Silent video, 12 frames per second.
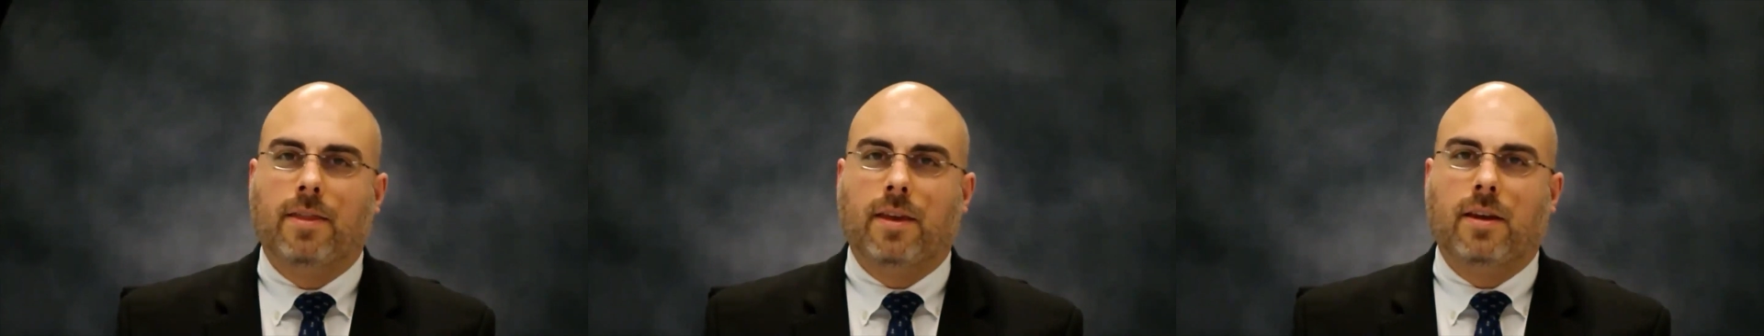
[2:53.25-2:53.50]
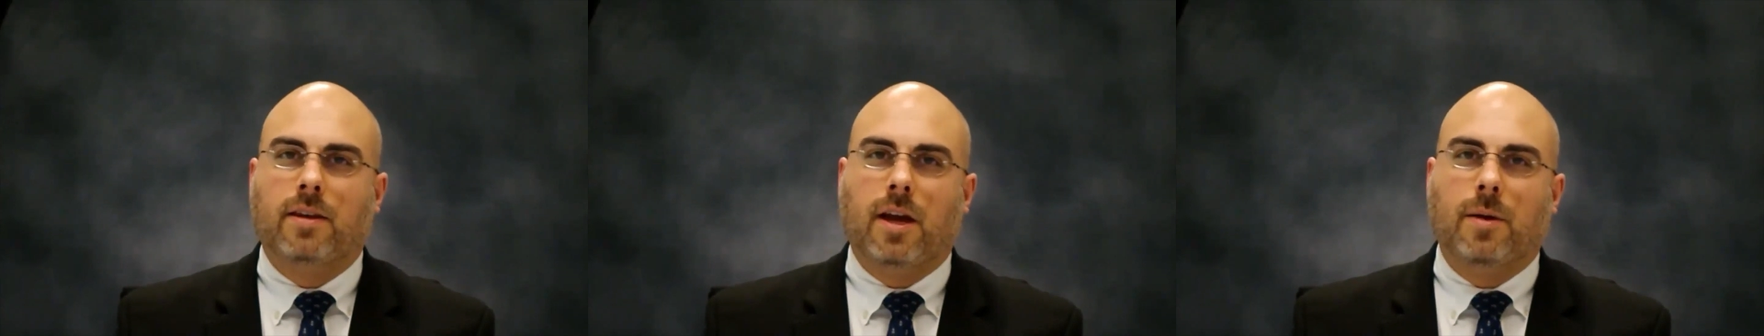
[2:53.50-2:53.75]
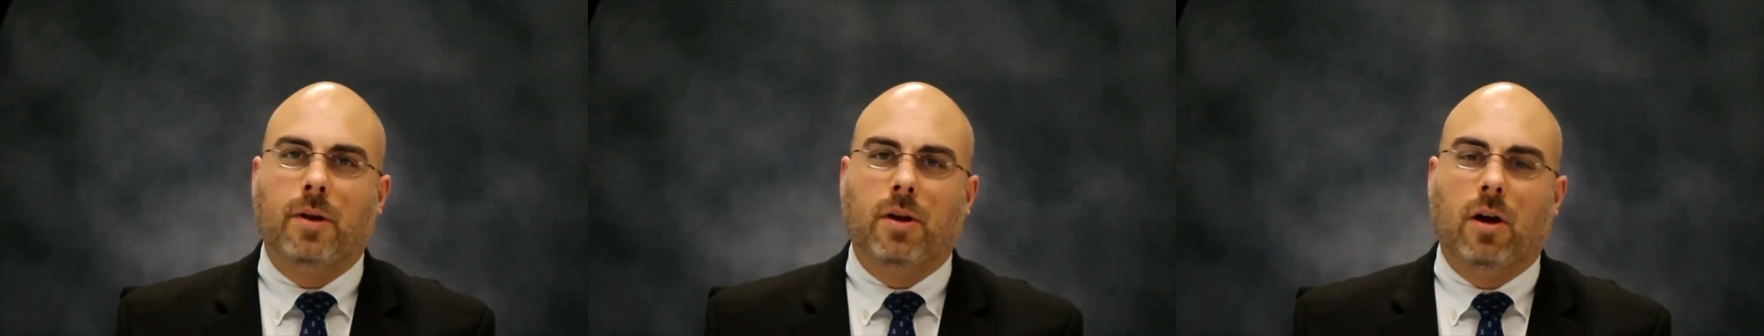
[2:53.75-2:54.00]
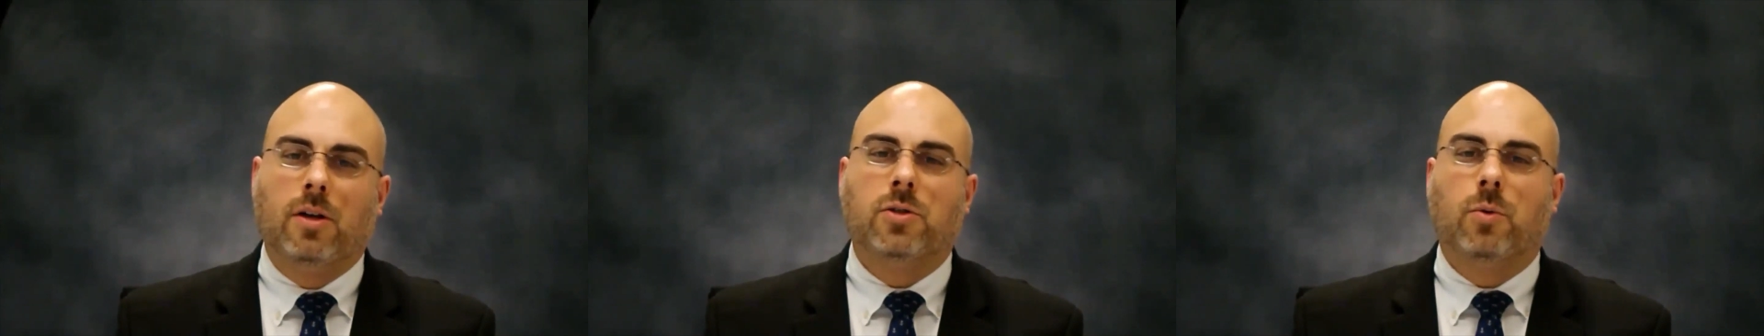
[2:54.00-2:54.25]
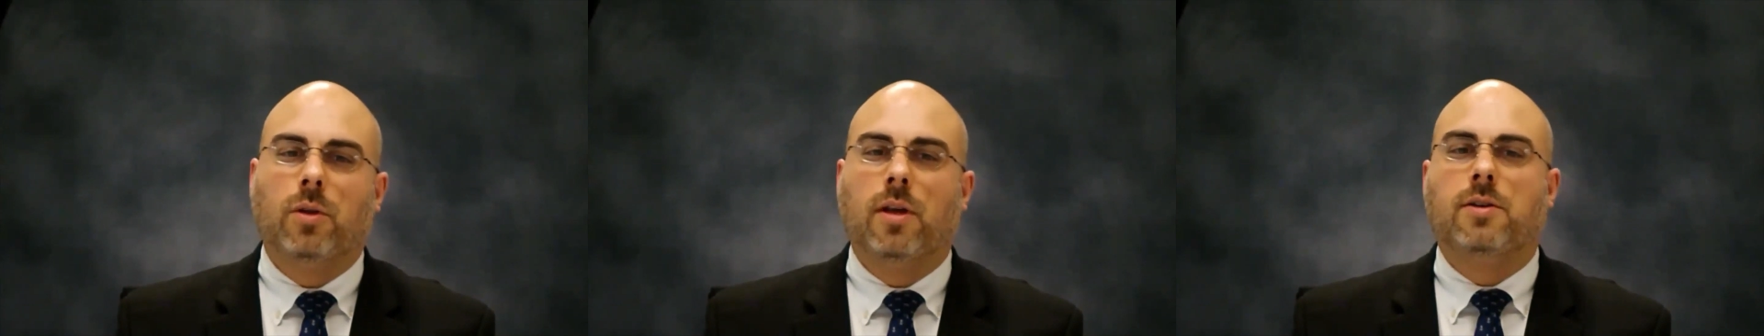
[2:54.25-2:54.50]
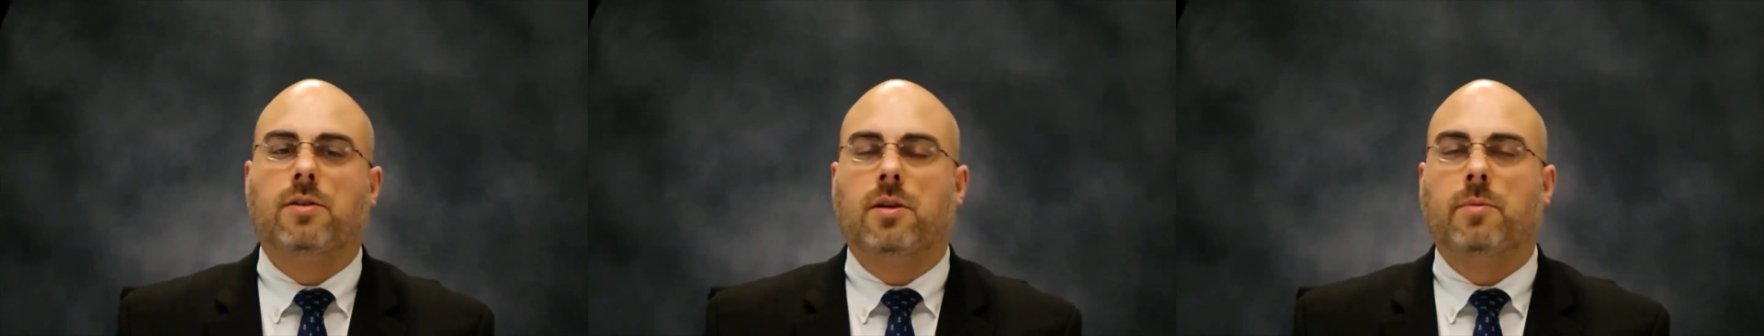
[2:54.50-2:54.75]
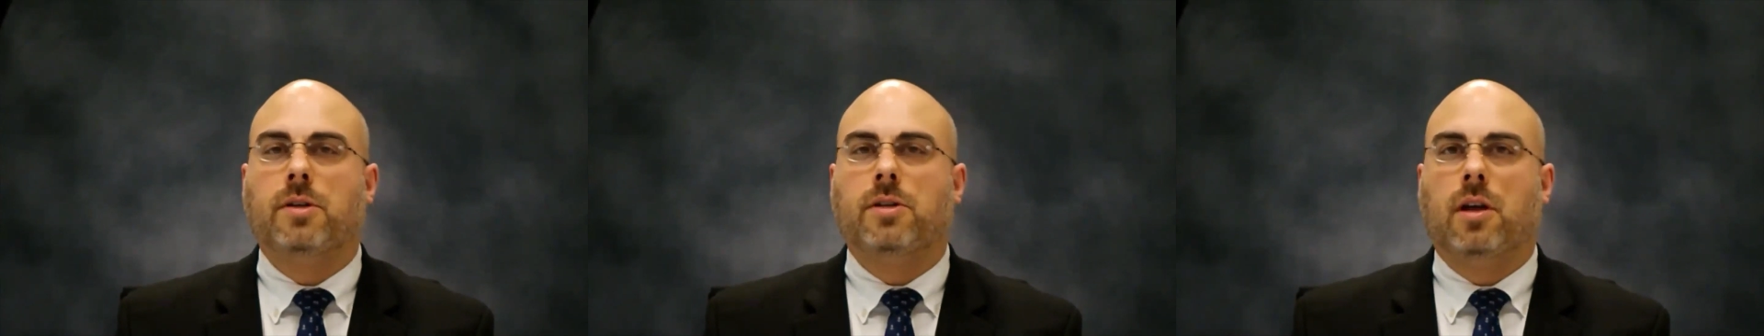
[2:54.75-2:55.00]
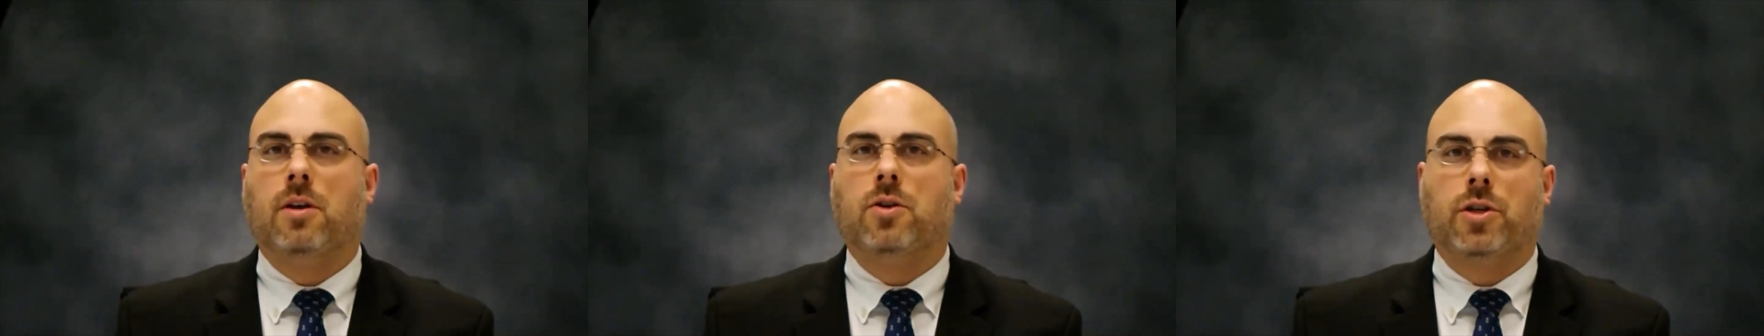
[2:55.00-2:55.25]
The indictment also alleges that
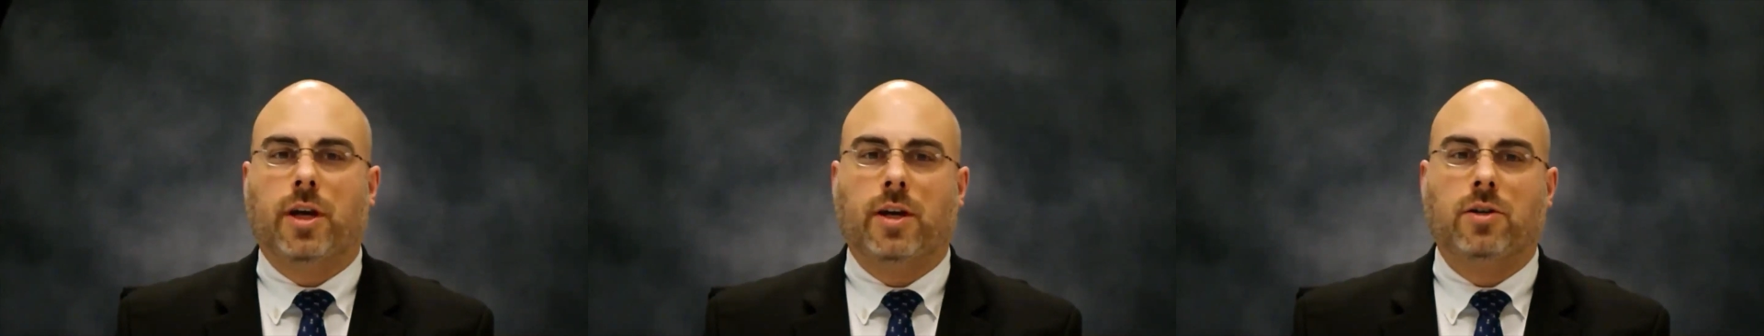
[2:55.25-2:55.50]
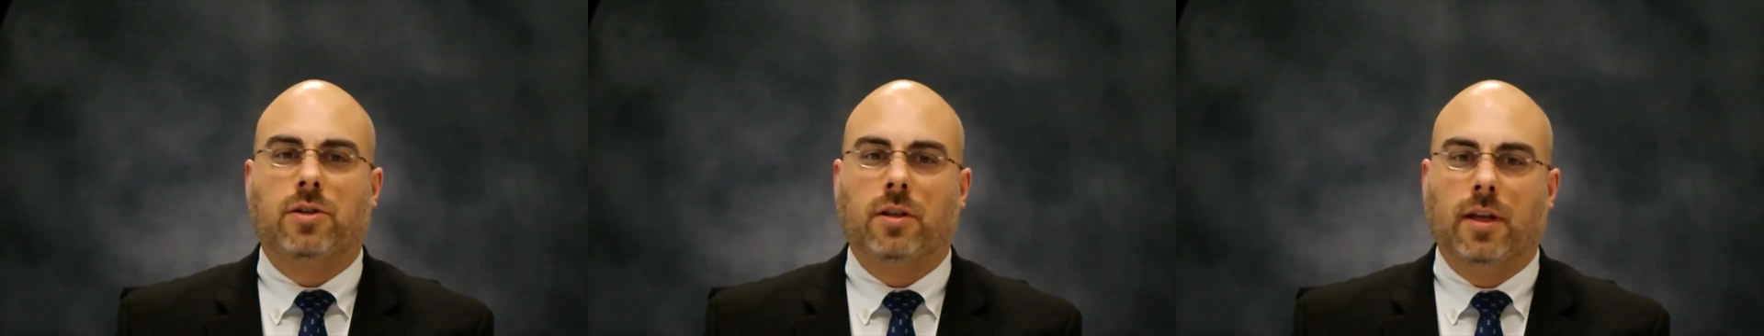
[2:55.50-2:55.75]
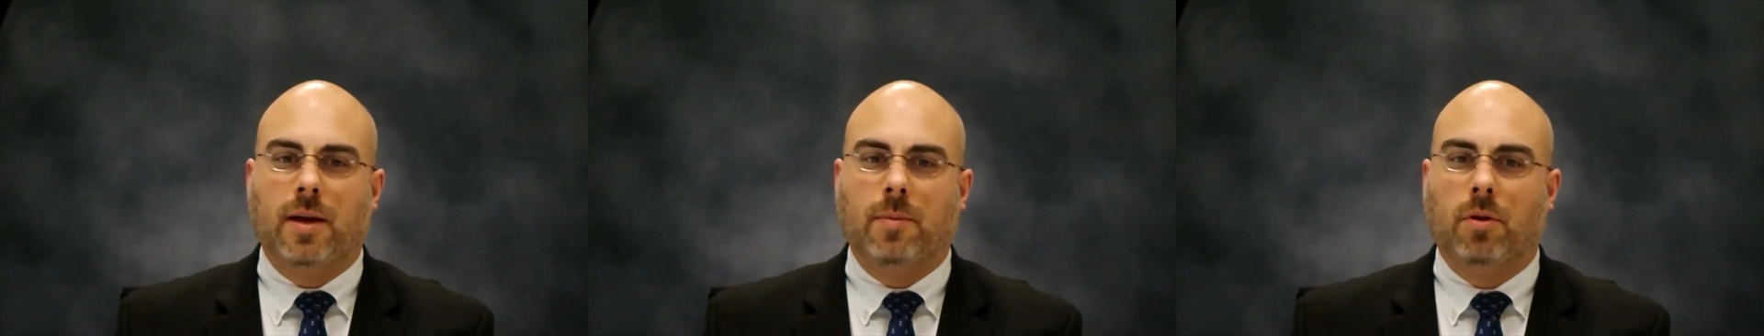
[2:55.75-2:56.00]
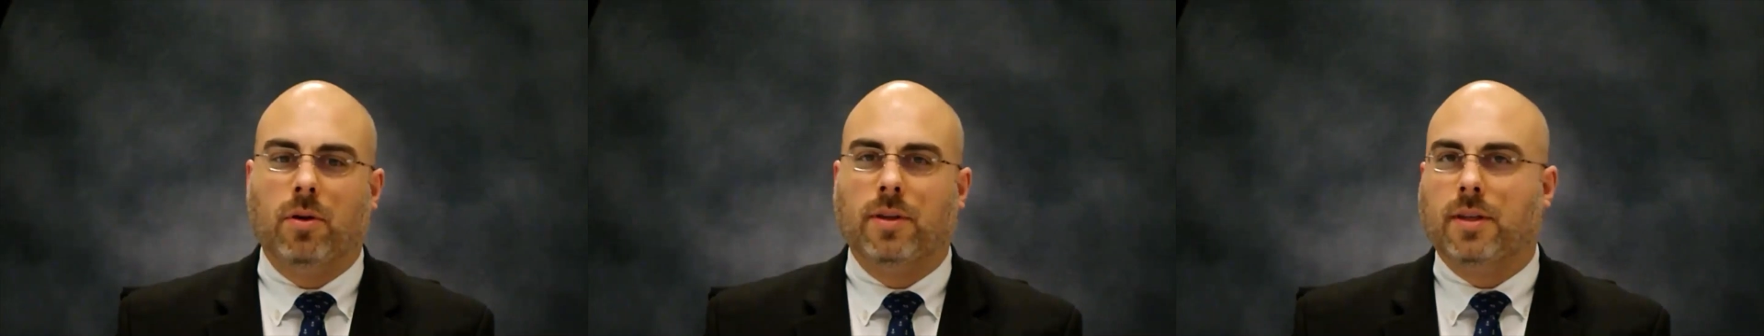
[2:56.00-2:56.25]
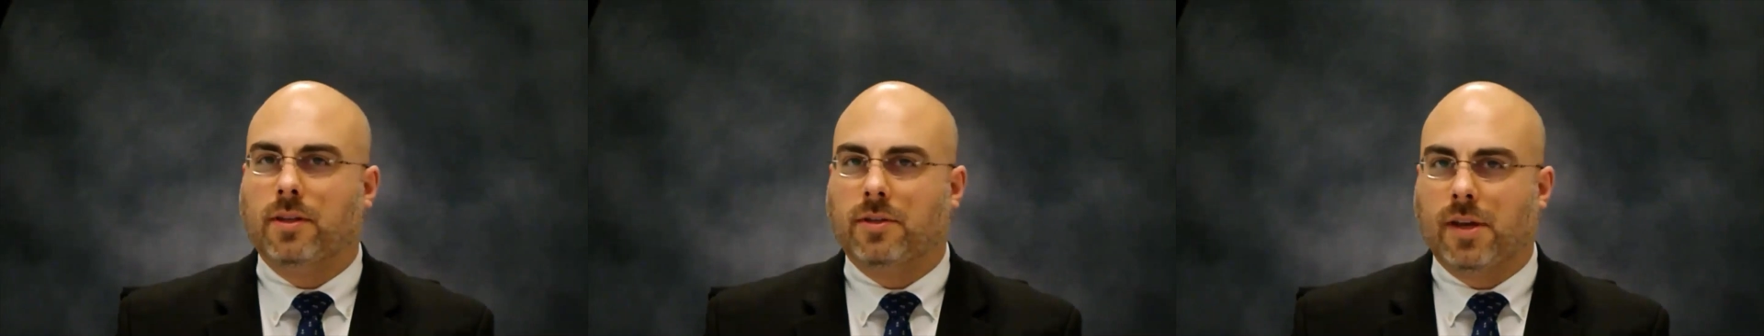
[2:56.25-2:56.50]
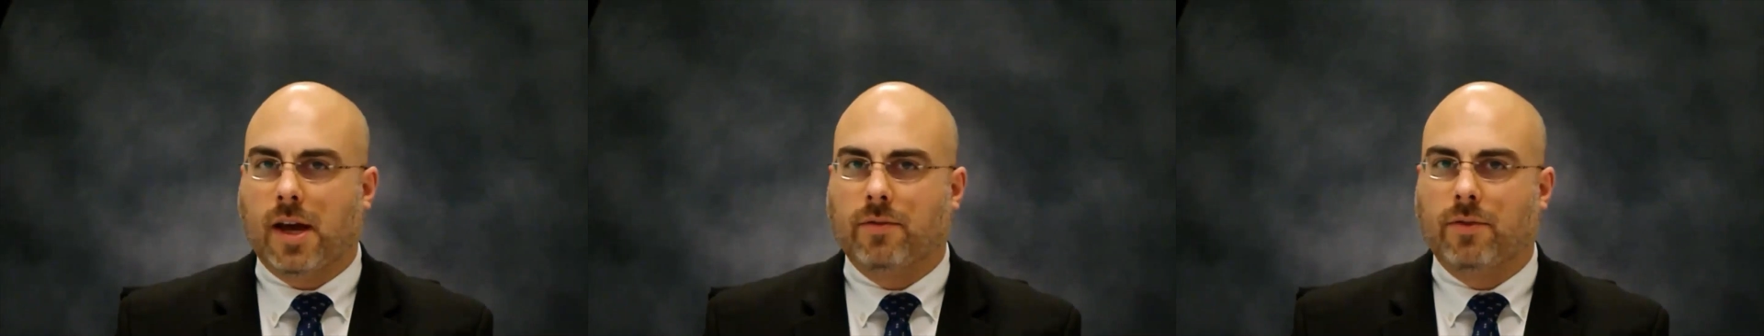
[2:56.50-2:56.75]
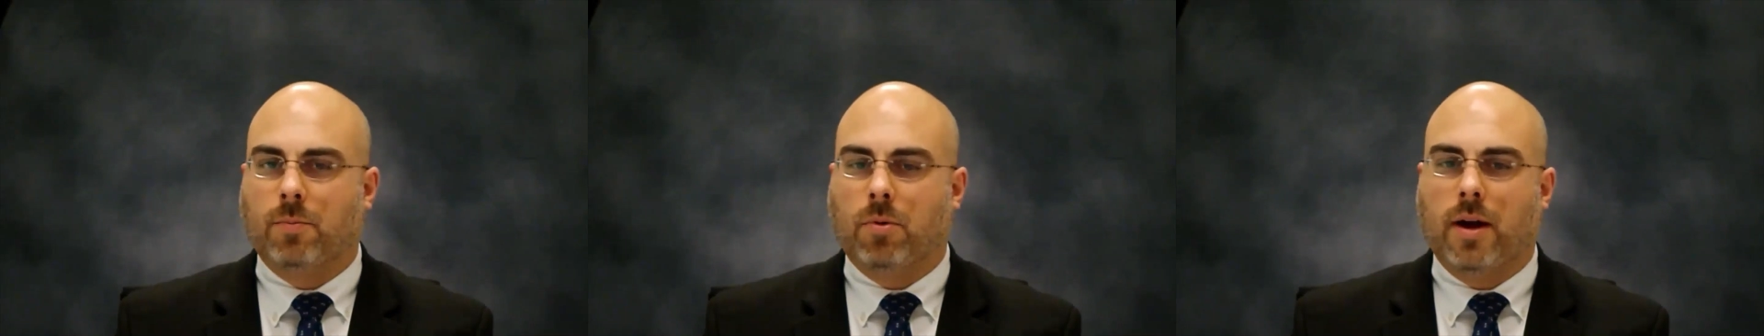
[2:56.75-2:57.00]
Magellan changed the label and the design of their